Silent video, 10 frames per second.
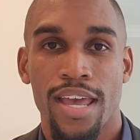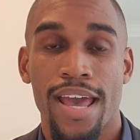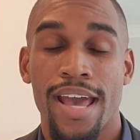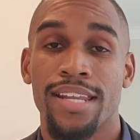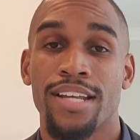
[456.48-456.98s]

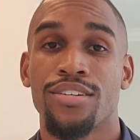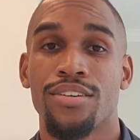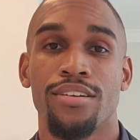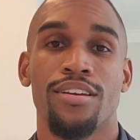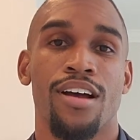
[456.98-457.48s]
And in
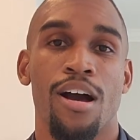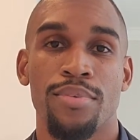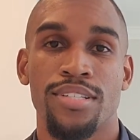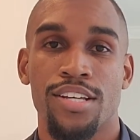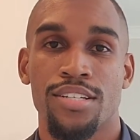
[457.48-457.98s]
turn, your
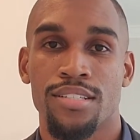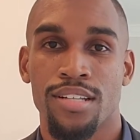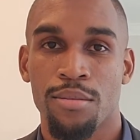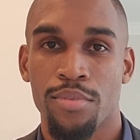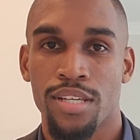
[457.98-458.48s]
compensation is
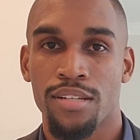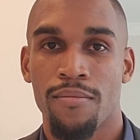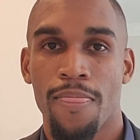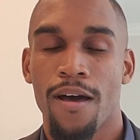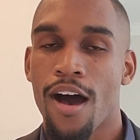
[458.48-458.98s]
going to be
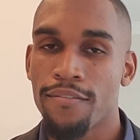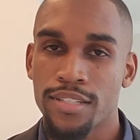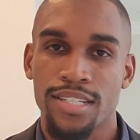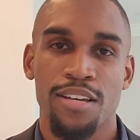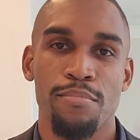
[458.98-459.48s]

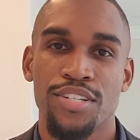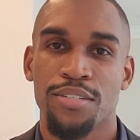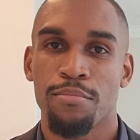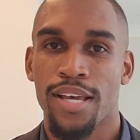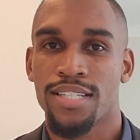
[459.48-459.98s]
often
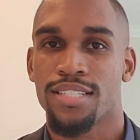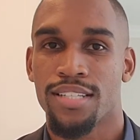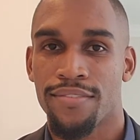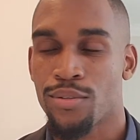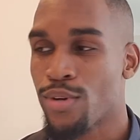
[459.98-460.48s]
commission based.
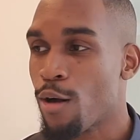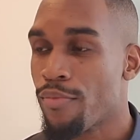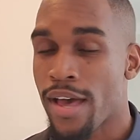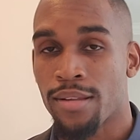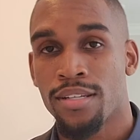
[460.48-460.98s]
If you help
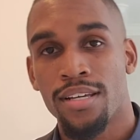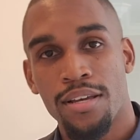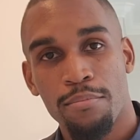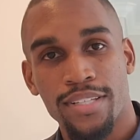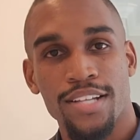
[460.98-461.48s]
that
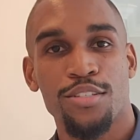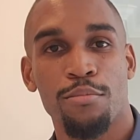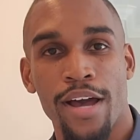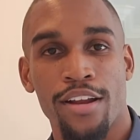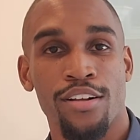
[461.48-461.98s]
potential
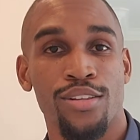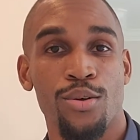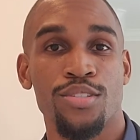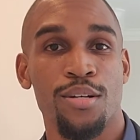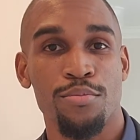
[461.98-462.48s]
buyer to
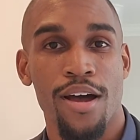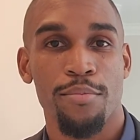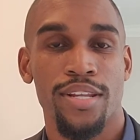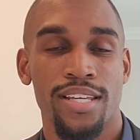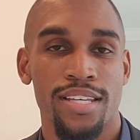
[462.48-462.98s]
close their
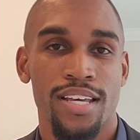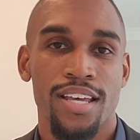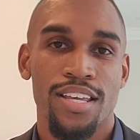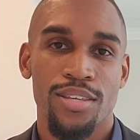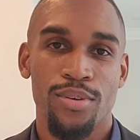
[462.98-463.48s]
property,
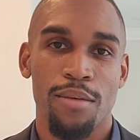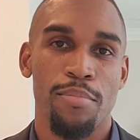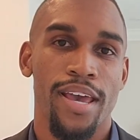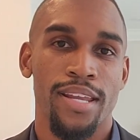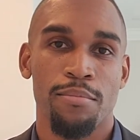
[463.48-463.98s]
you get
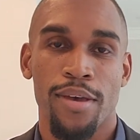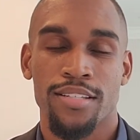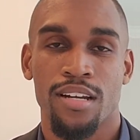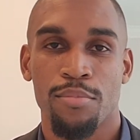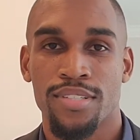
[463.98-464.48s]
paid based
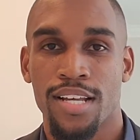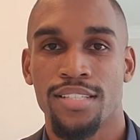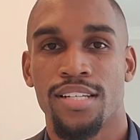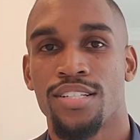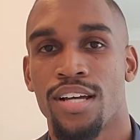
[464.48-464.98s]
on a
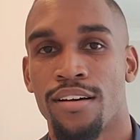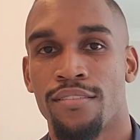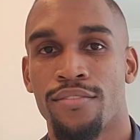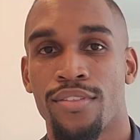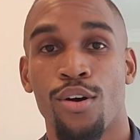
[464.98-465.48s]
percentage
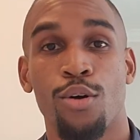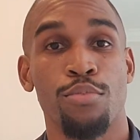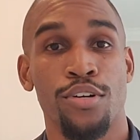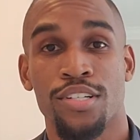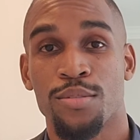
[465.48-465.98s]
of the home
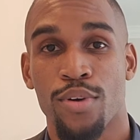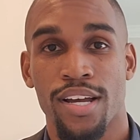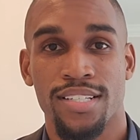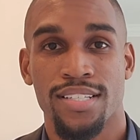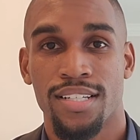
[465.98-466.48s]
purchase
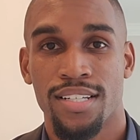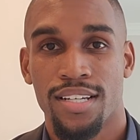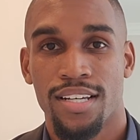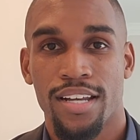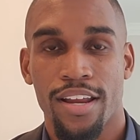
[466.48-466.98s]
price.
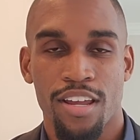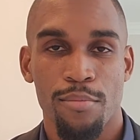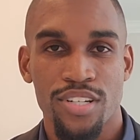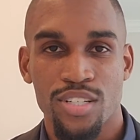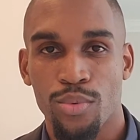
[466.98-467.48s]
Now, your
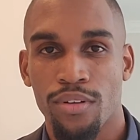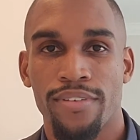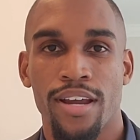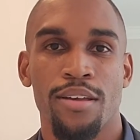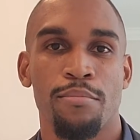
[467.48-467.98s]
commission will
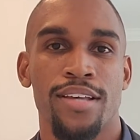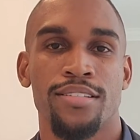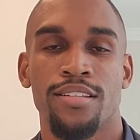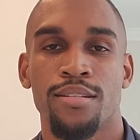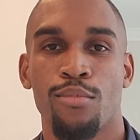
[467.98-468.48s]
vary based
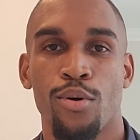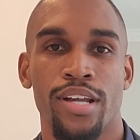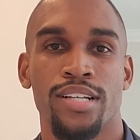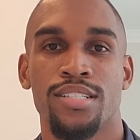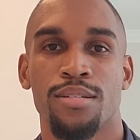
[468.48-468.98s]
on the
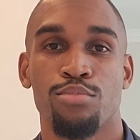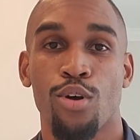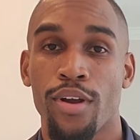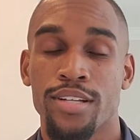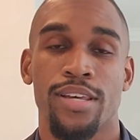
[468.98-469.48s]
mortgage
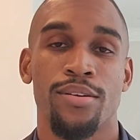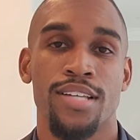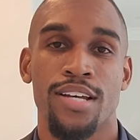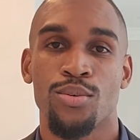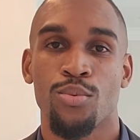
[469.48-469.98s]
brokerage that you
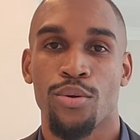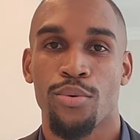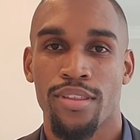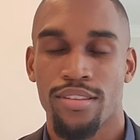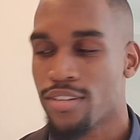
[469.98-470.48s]
decide to work
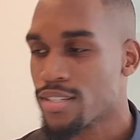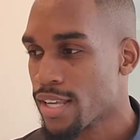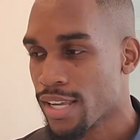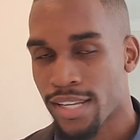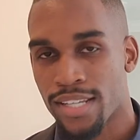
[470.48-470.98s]
with, just
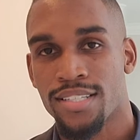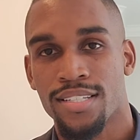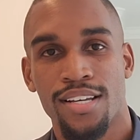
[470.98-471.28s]
like it is